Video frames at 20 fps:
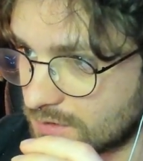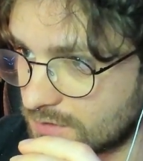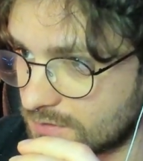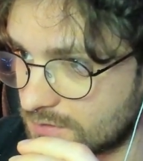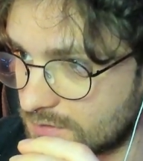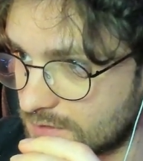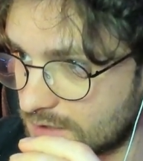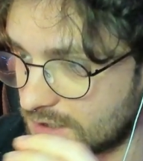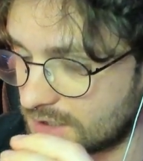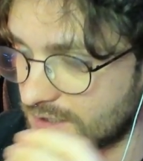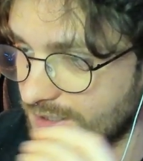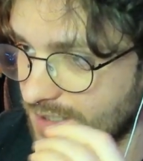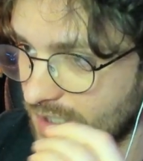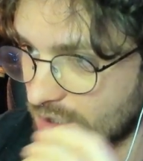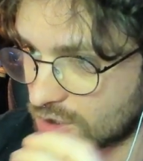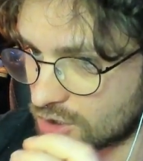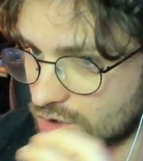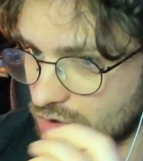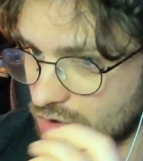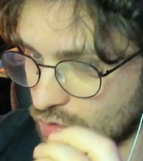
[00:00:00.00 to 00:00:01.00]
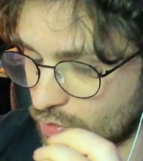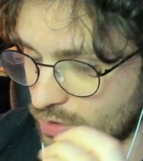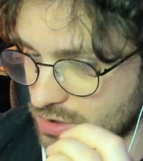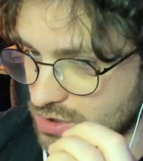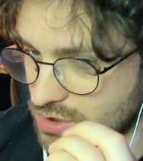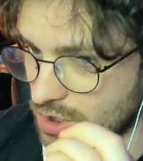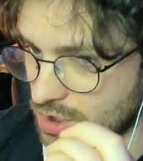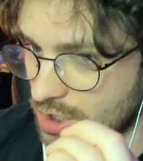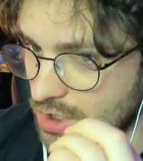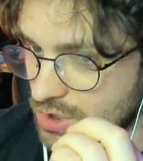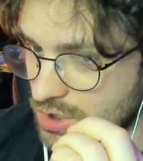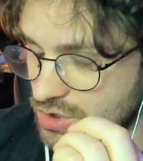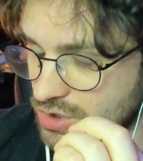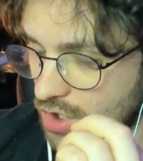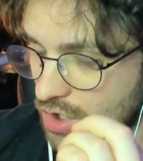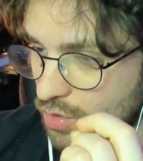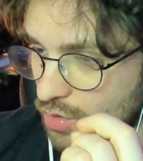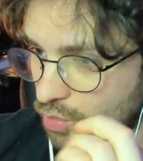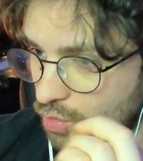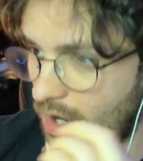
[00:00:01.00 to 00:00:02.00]
to click and go to Twitch.
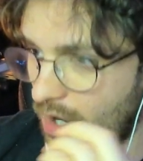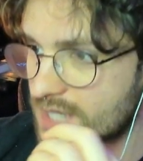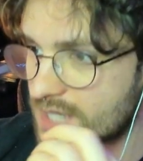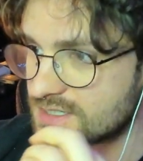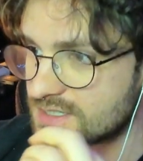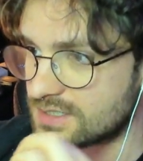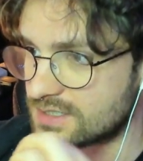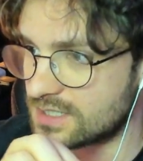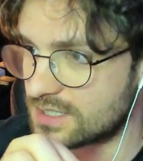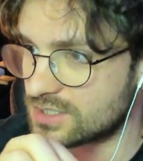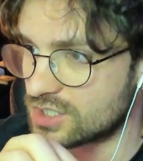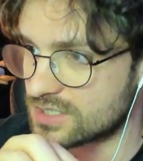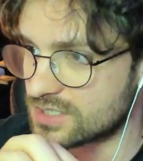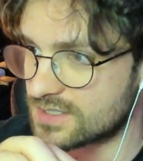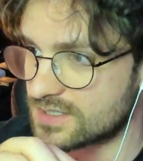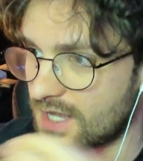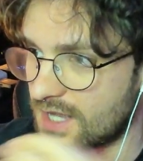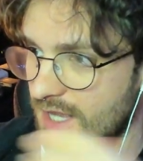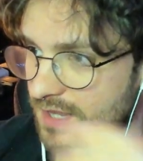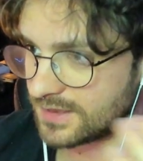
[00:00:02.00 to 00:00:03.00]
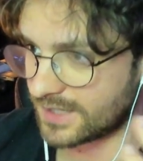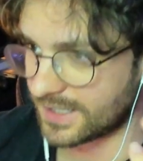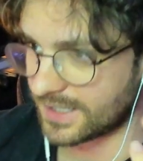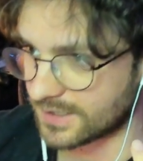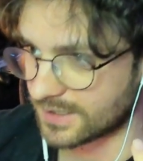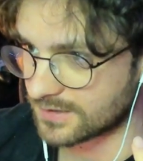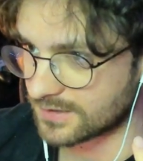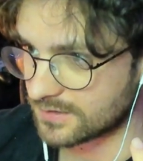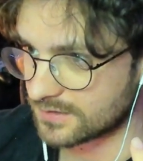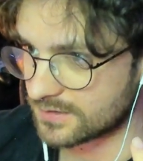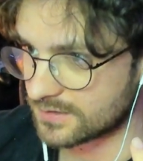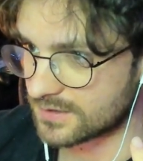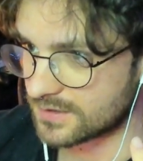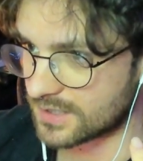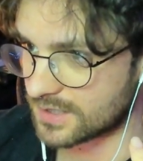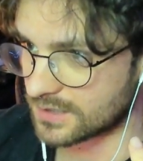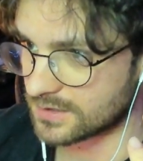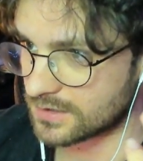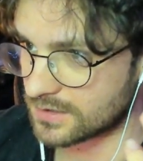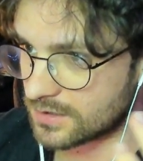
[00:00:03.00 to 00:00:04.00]
So why isn't there just a link
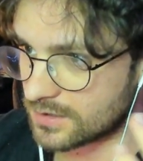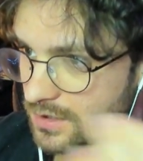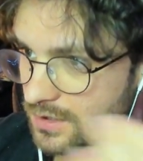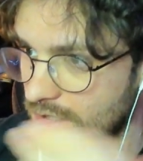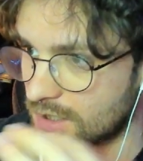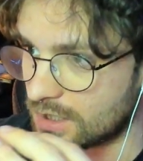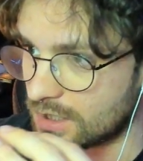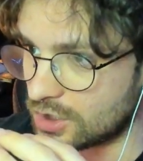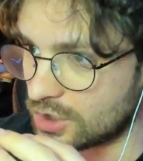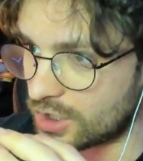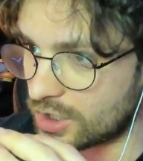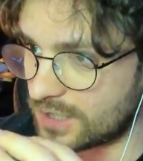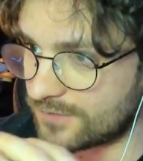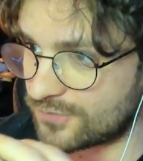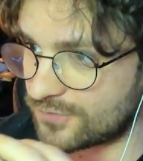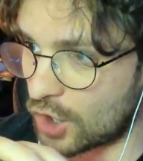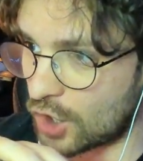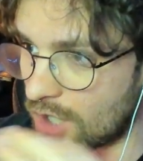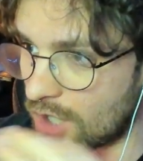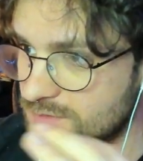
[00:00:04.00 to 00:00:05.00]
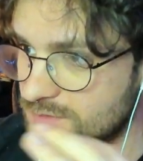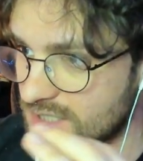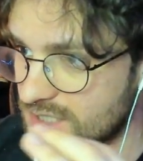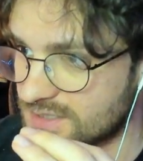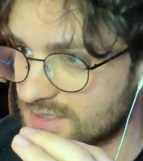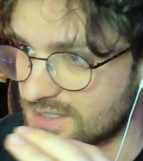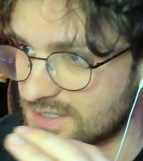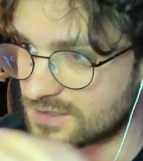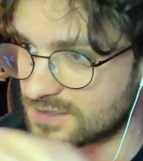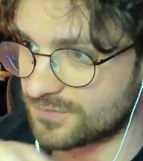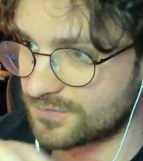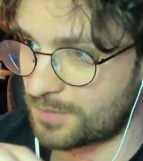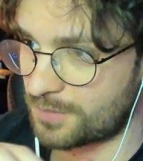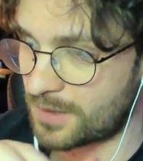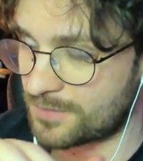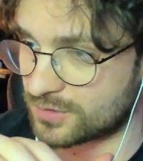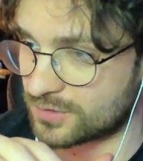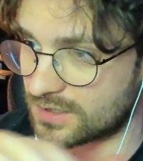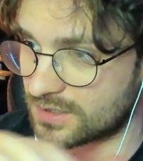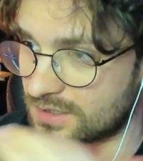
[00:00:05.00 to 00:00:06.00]
then? You know, if your object is for
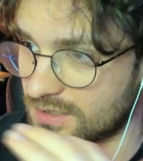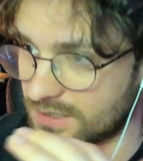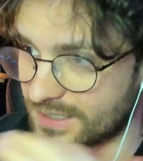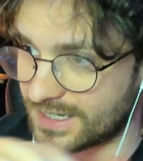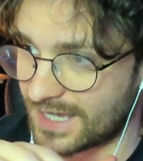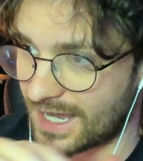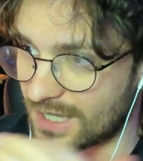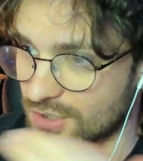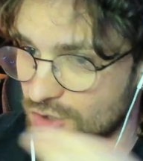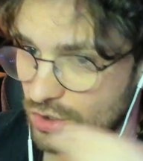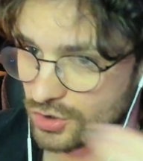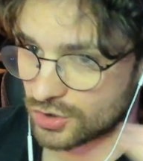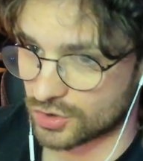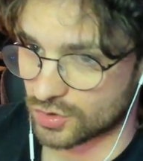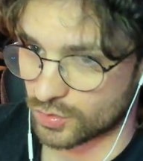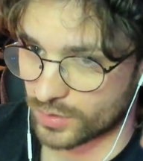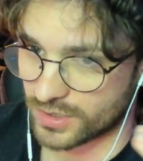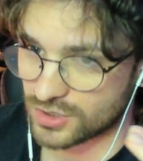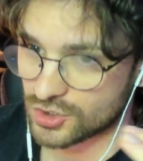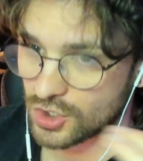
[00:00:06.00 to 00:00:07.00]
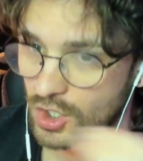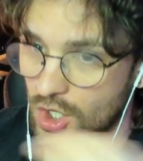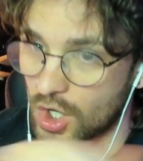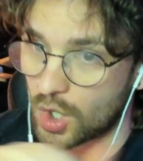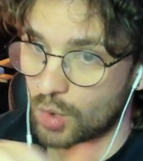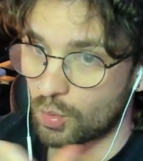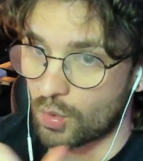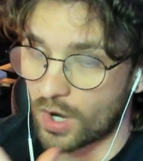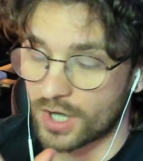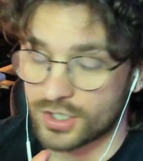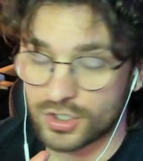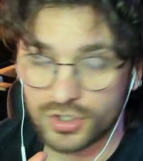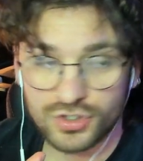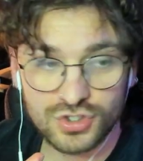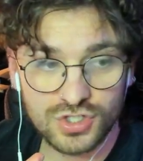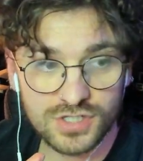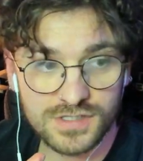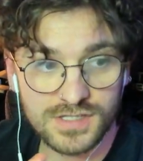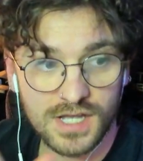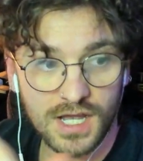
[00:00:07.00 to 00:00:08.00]
people to click and go to Twitch, why not
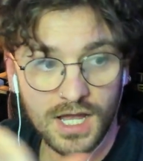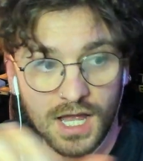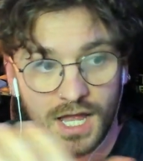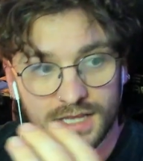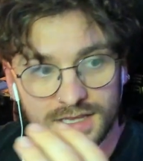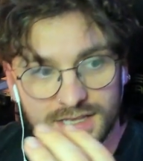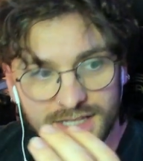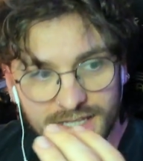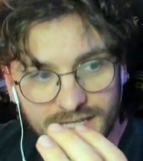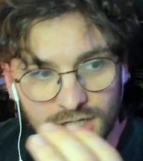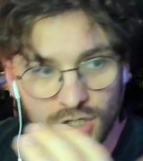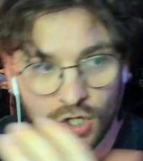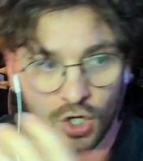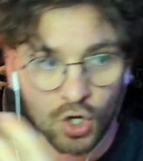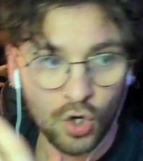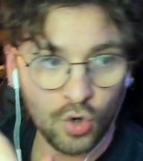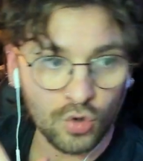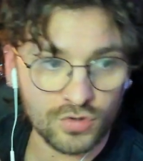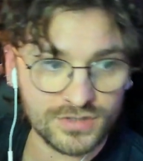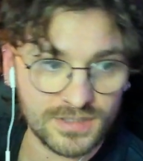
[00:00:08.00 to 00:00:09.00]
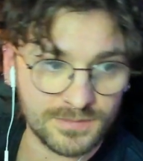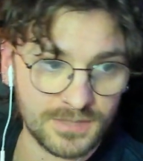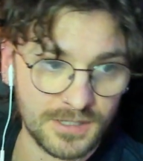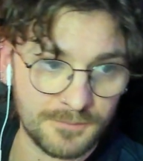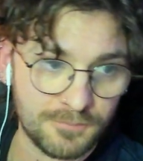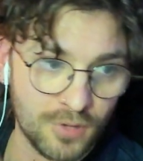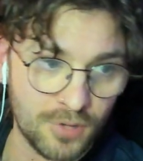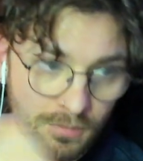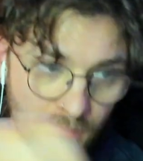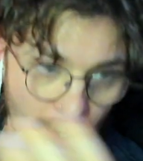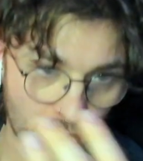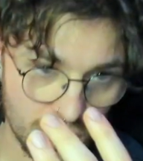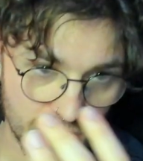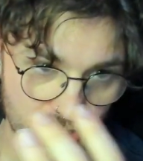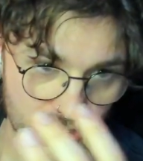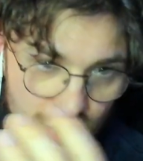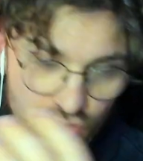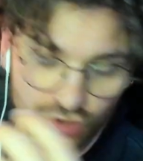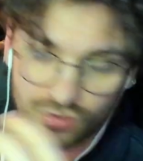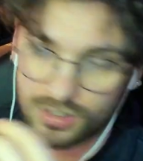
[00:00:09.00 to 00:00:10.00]
just a link or something
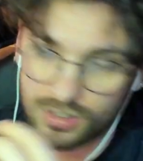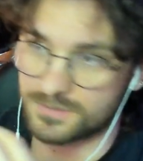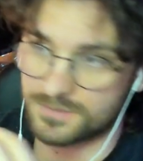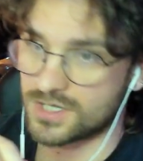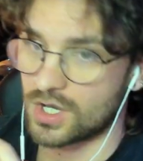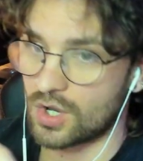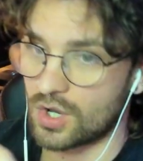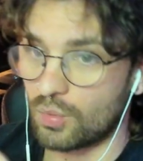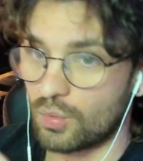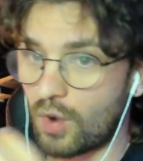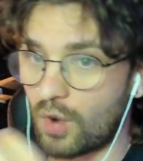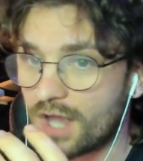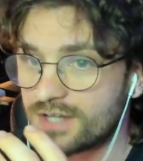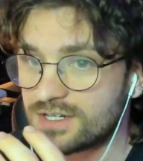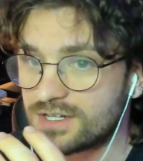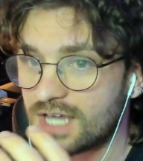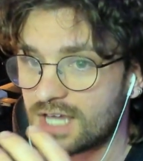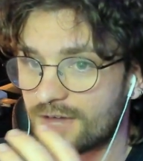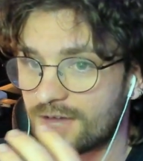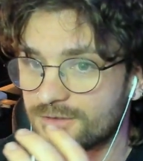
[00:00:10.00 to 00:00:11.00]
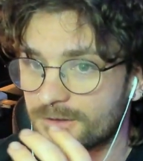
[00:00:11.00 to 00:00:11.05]
promoting streams? Why do you have to